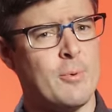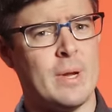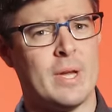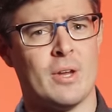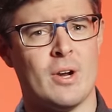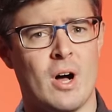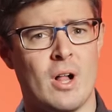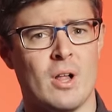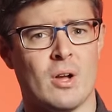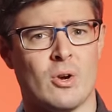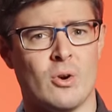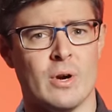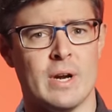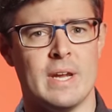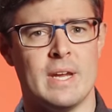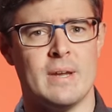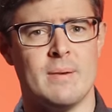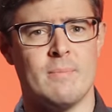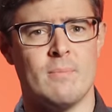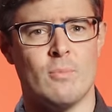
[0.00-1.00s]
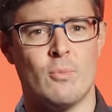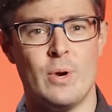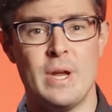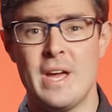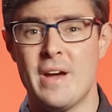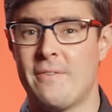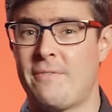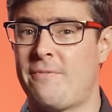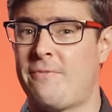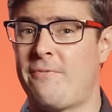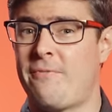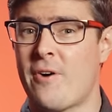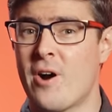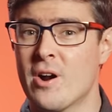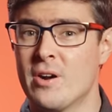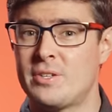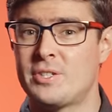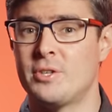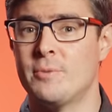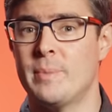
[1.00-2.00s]
we can all agree, we have
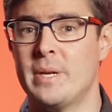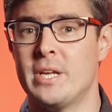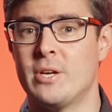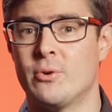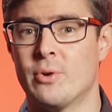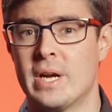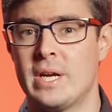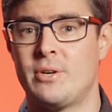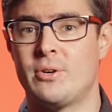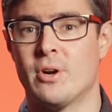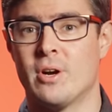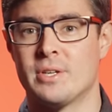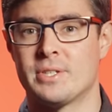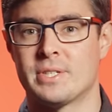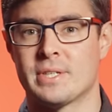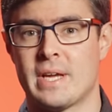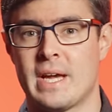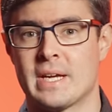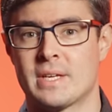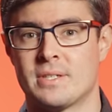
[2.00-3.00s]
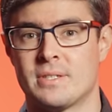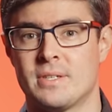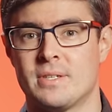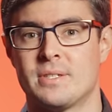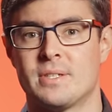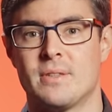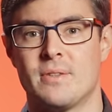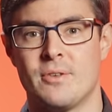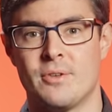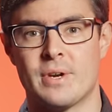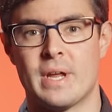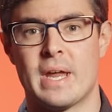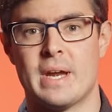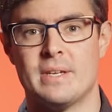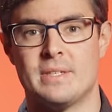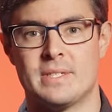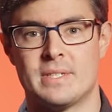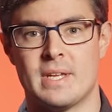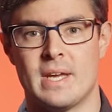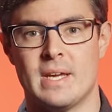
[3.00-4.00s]
far too many grade crossing accidents in the
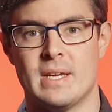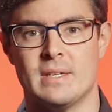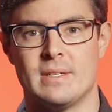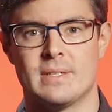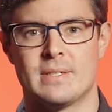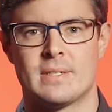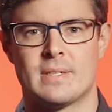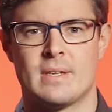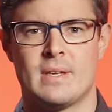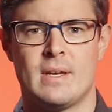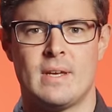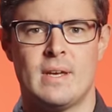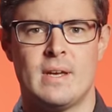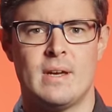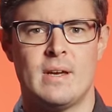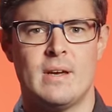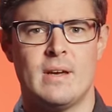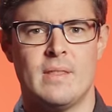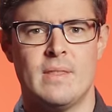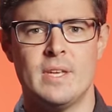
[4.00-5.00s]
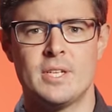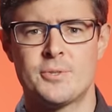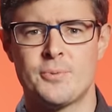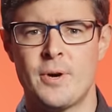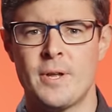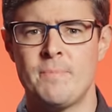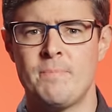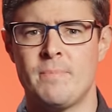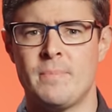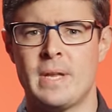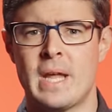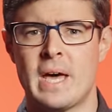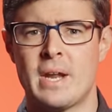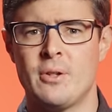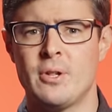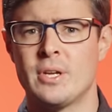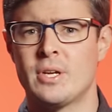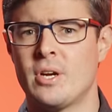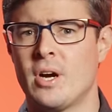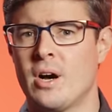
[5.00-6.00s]
United States. This one not
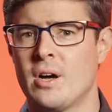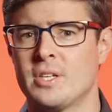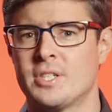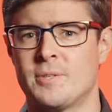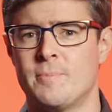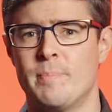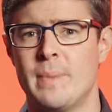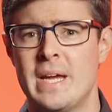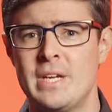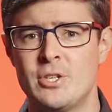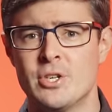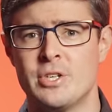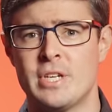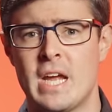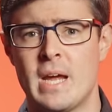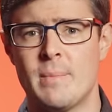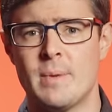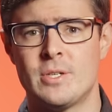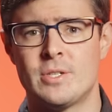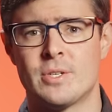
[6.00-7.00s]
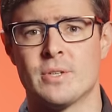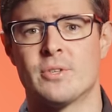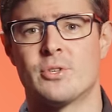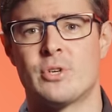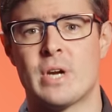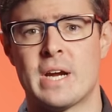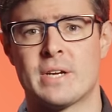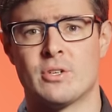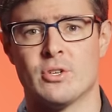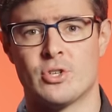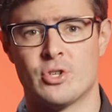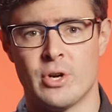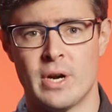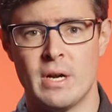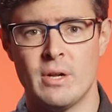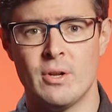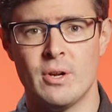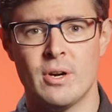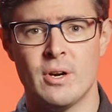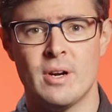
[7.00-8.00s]
only caused major damage to the tractor
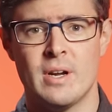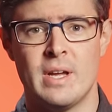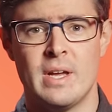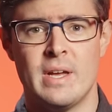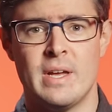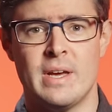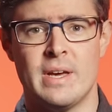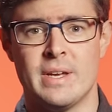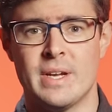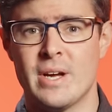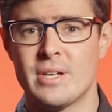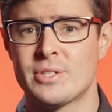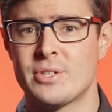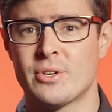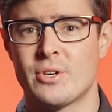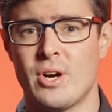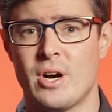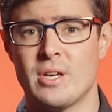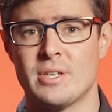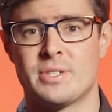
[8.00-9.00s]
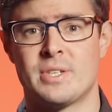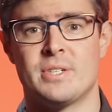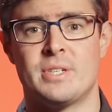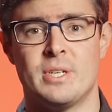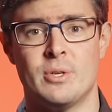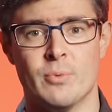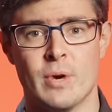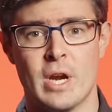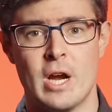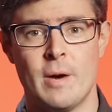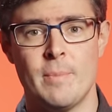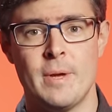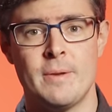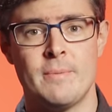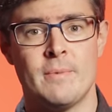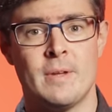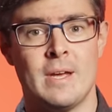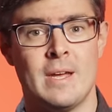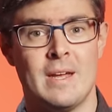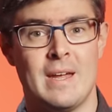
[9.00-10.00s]
trailer, it also caused a
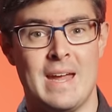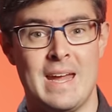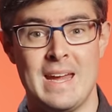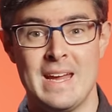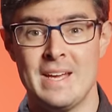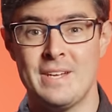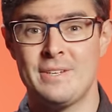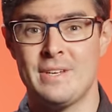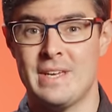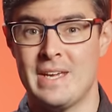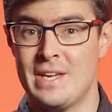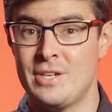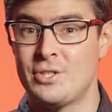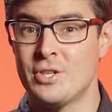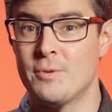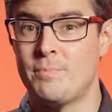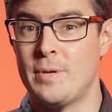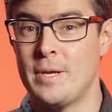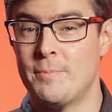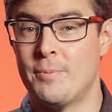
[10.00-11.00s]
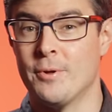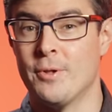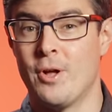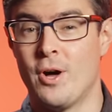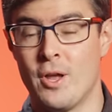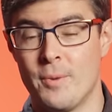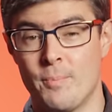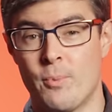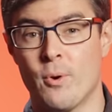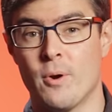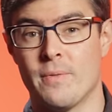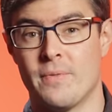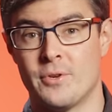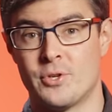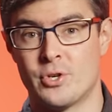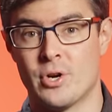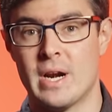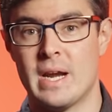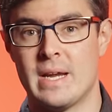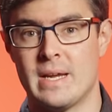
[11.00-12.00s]
derailment and injured people on board the
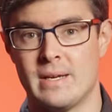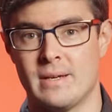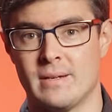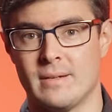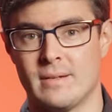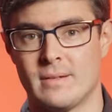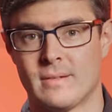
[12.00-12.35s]
train.